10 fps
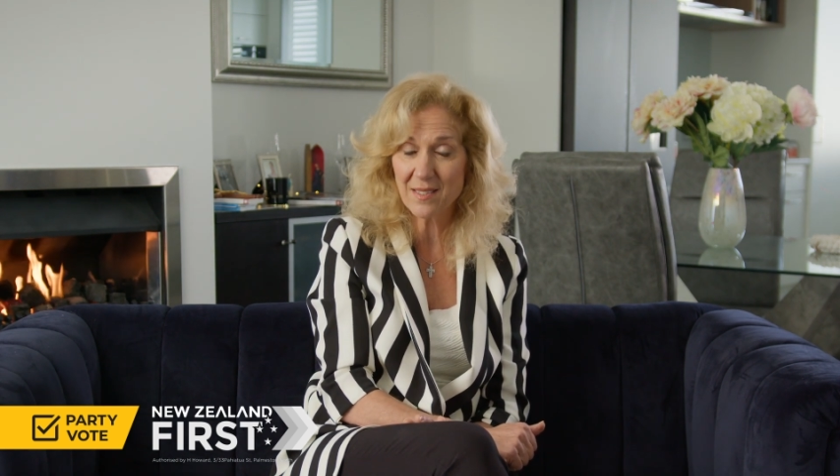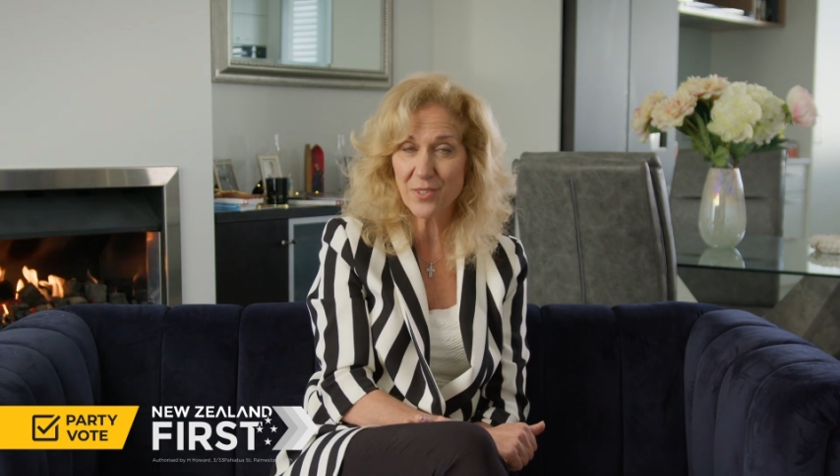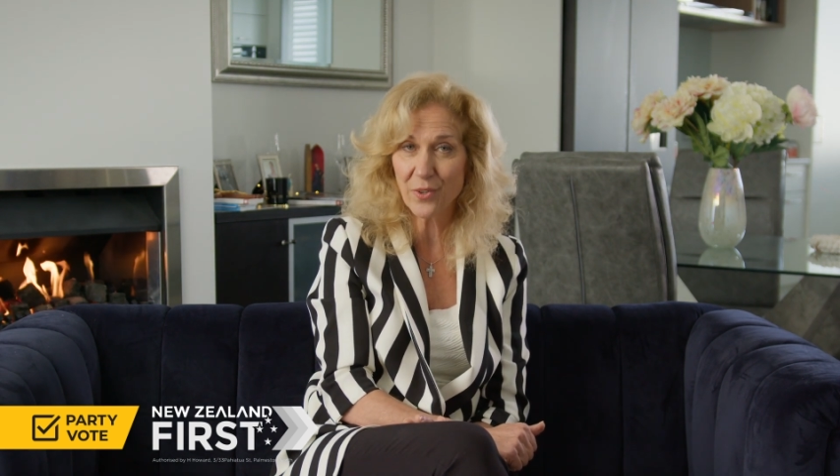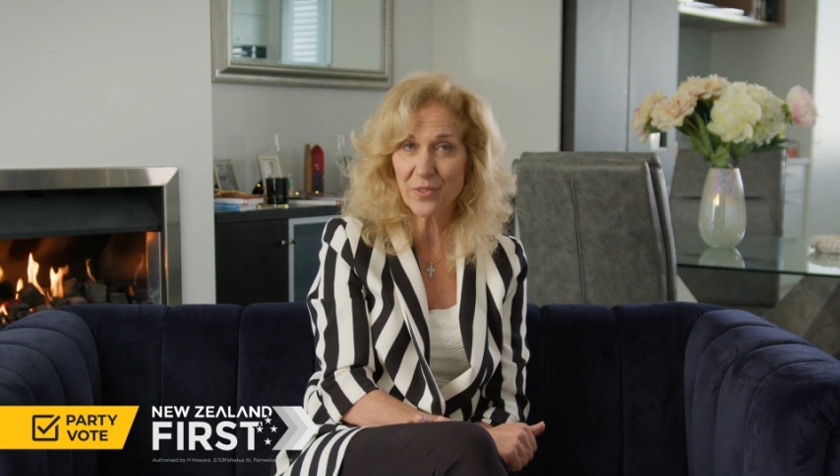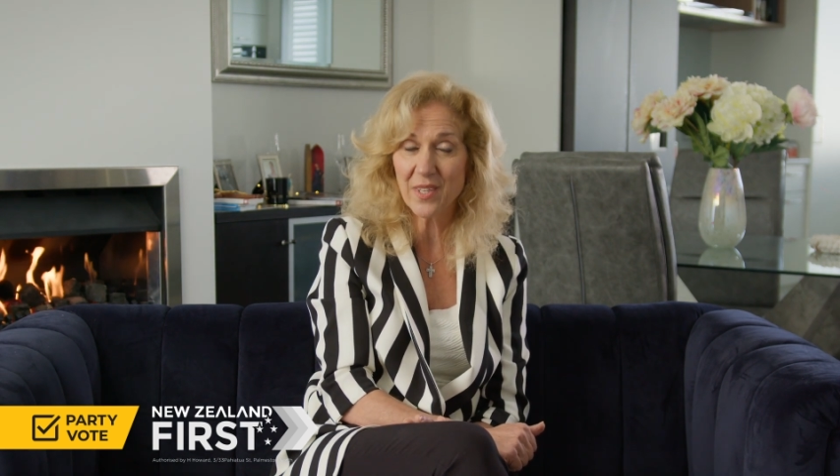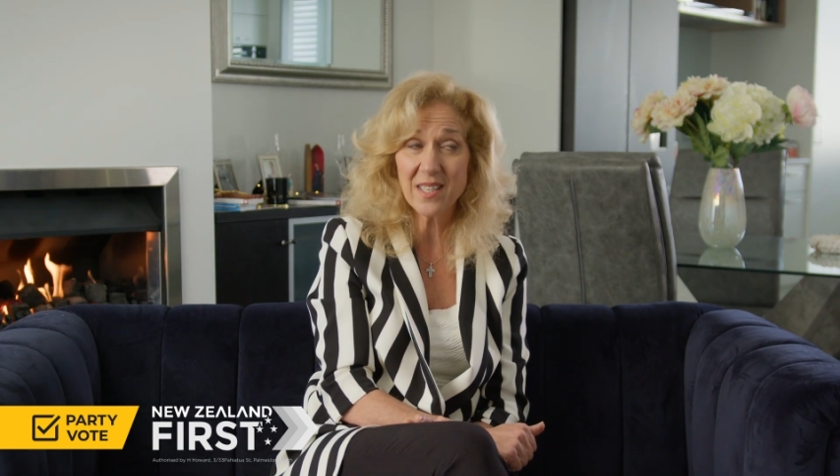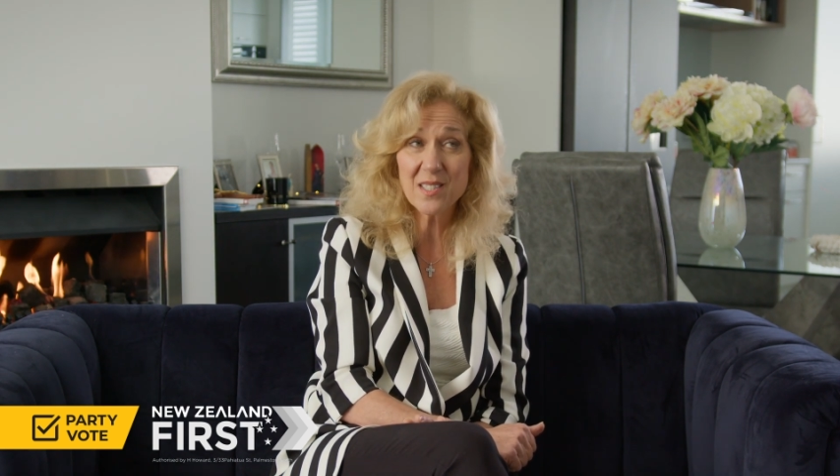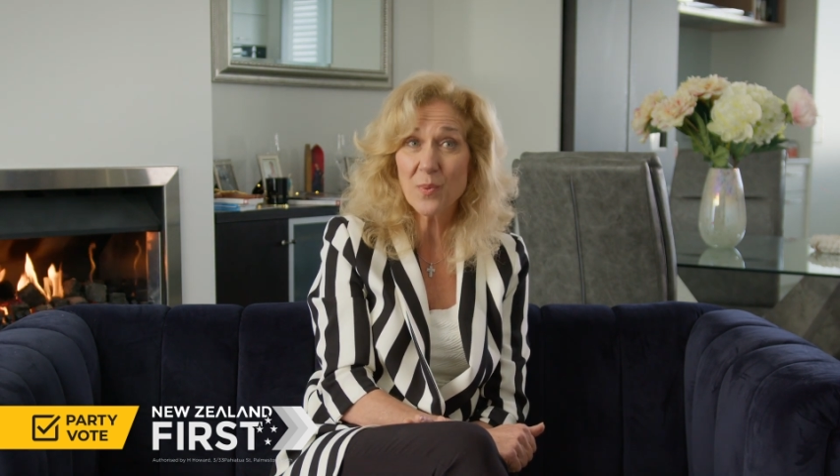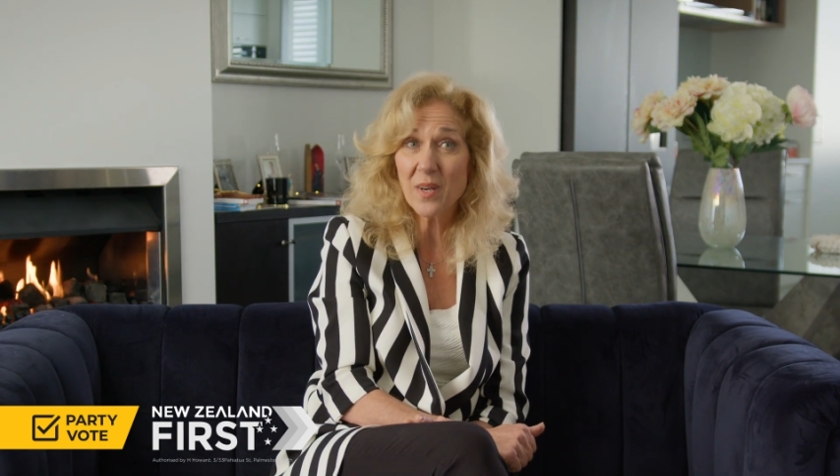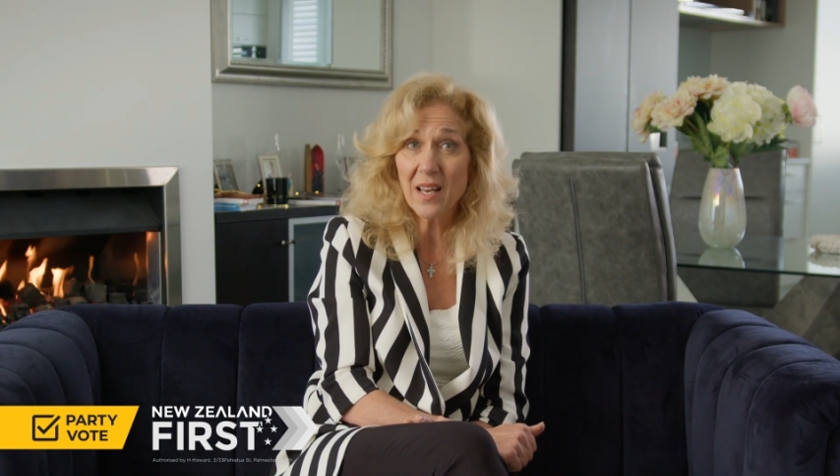So that
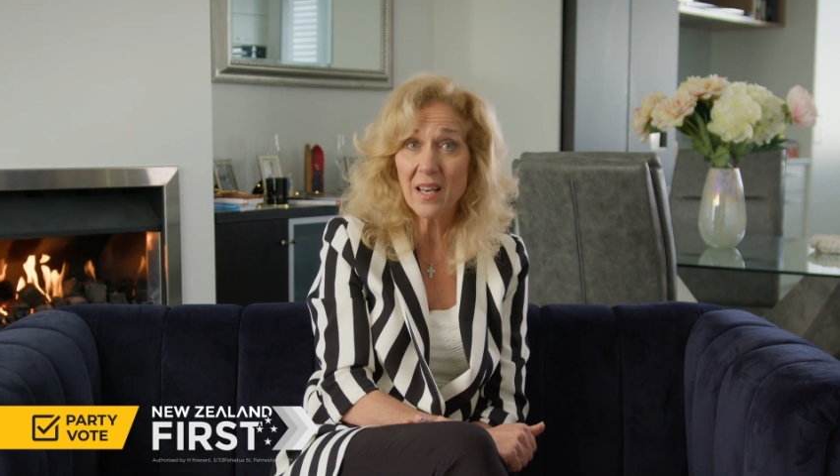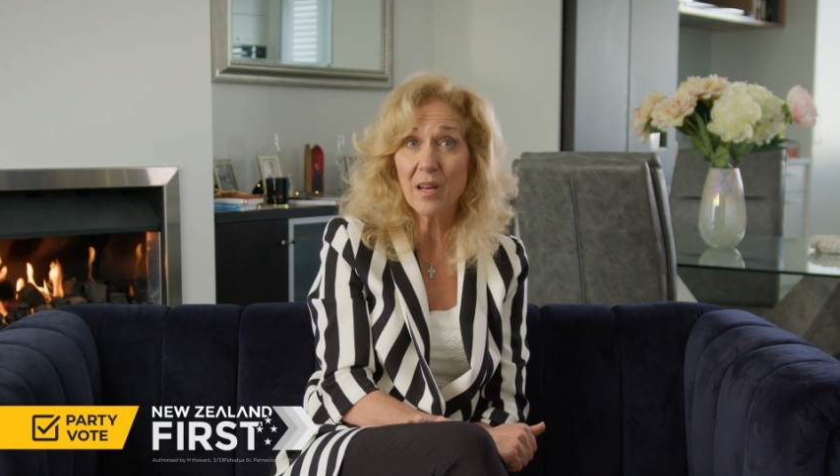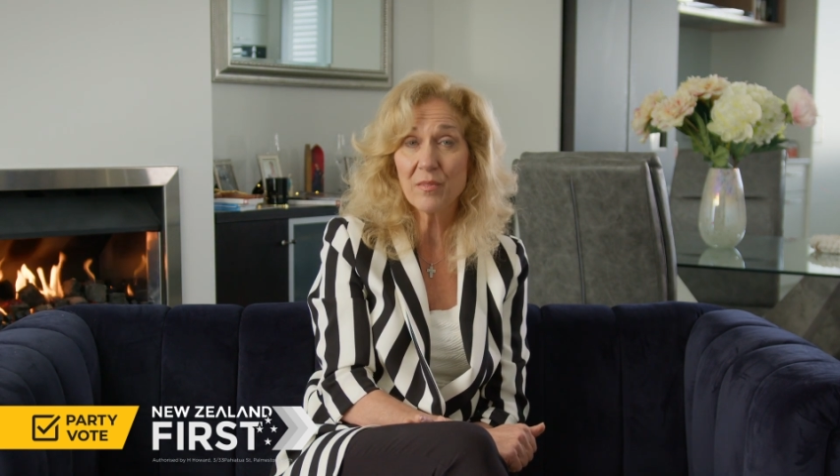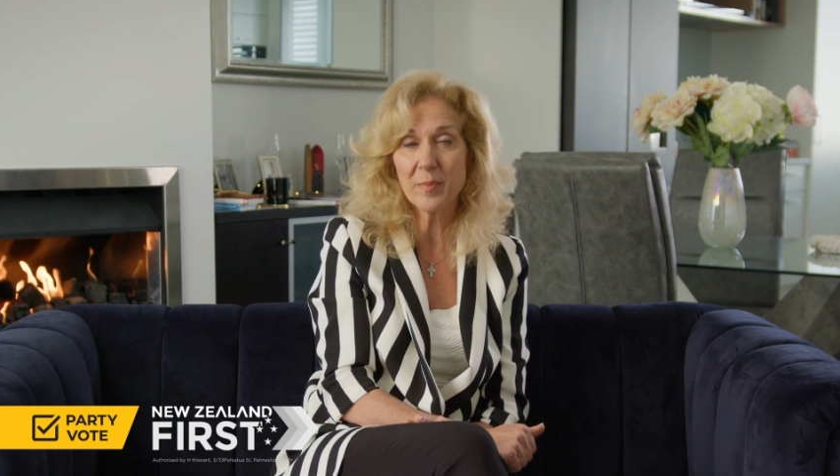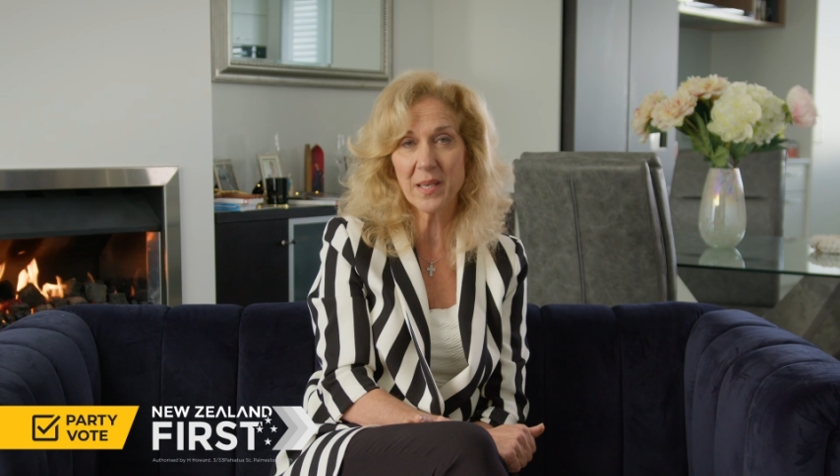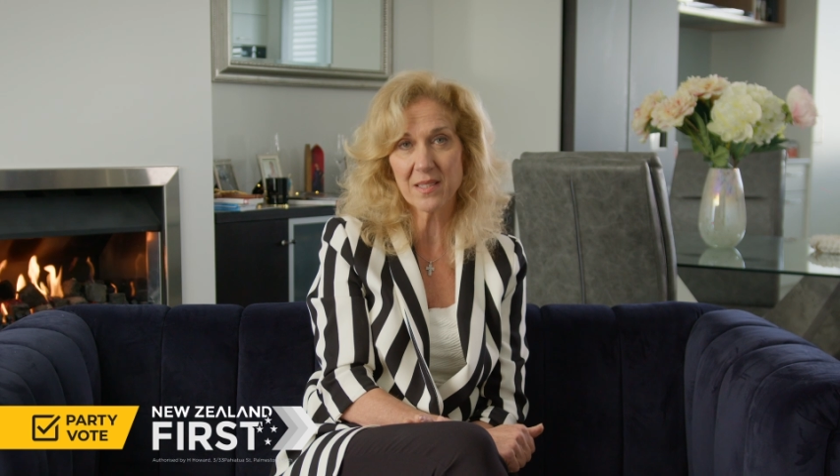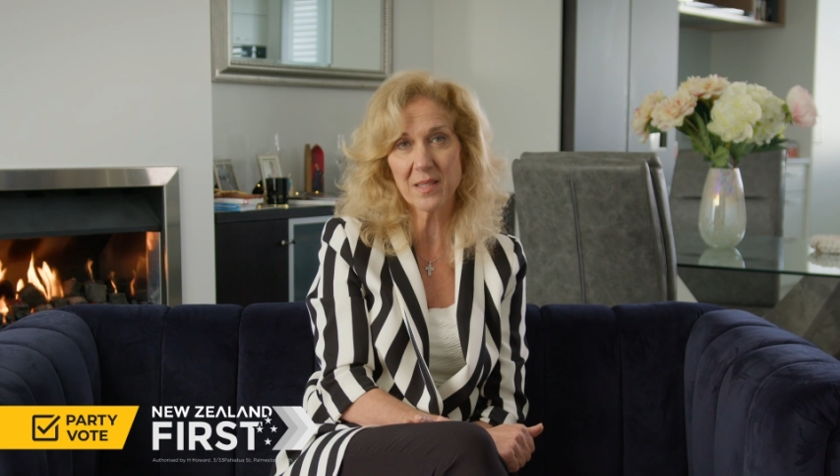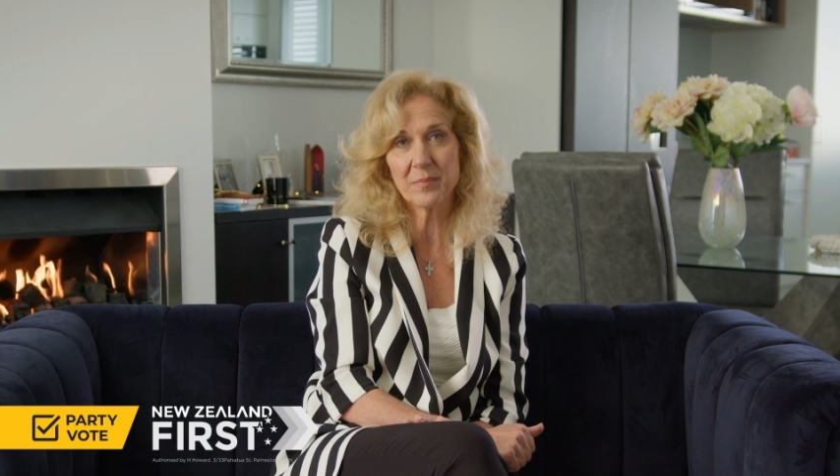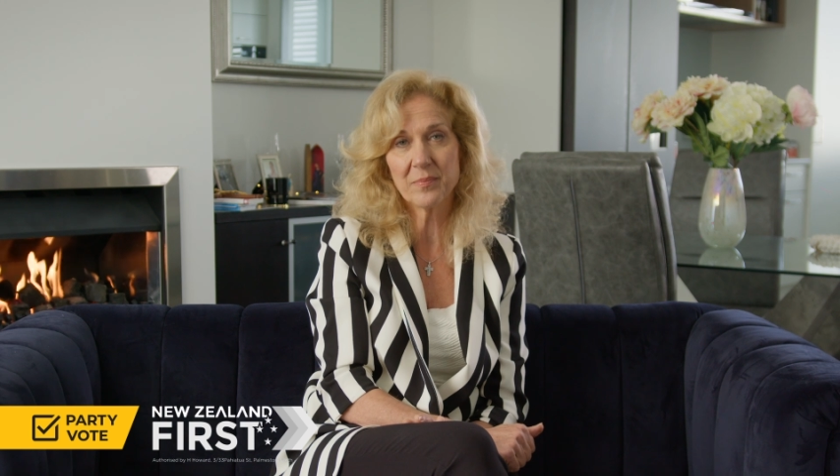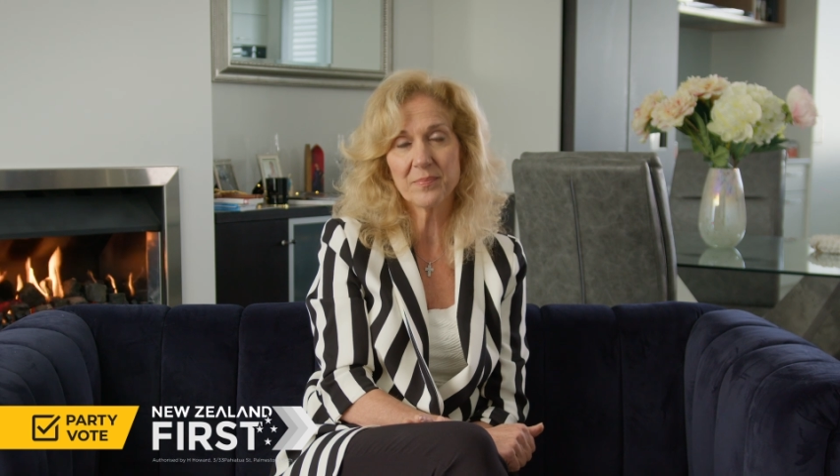is what I love about
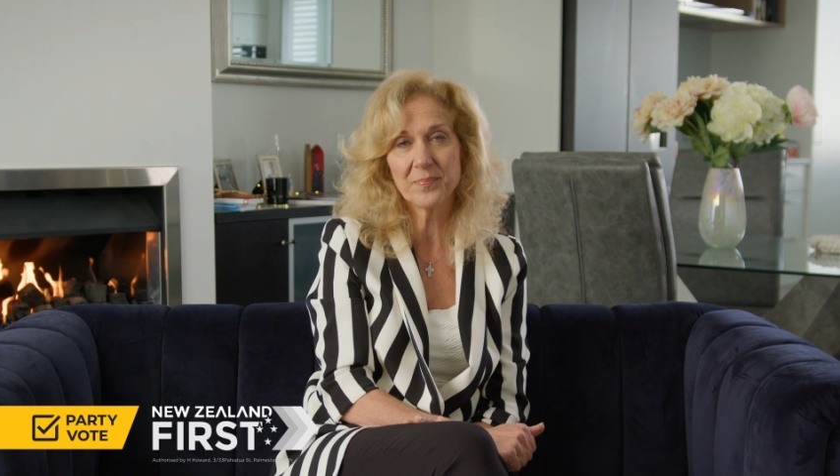him.